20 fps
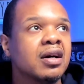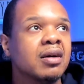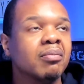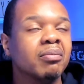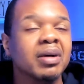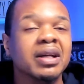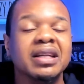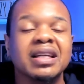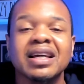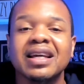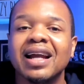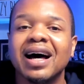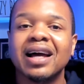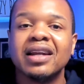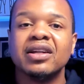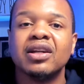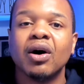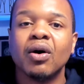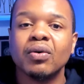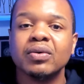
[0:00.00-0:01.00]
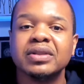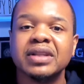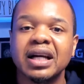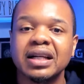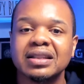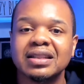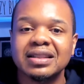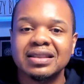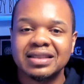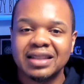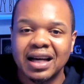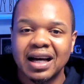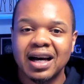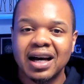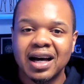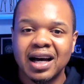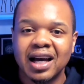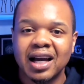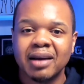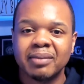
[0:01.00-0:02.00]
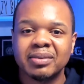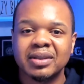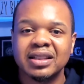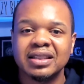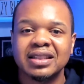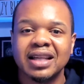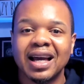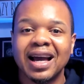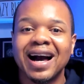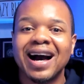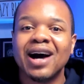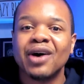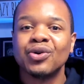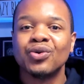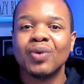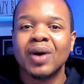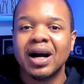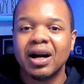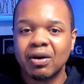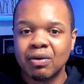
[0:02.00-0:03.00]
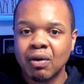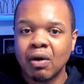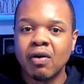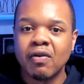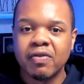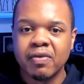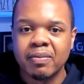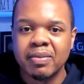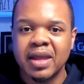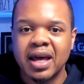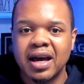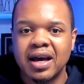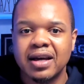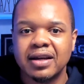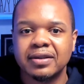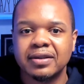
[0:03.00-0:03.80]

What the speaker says: but then I don't take the time to say, how do I grow from that?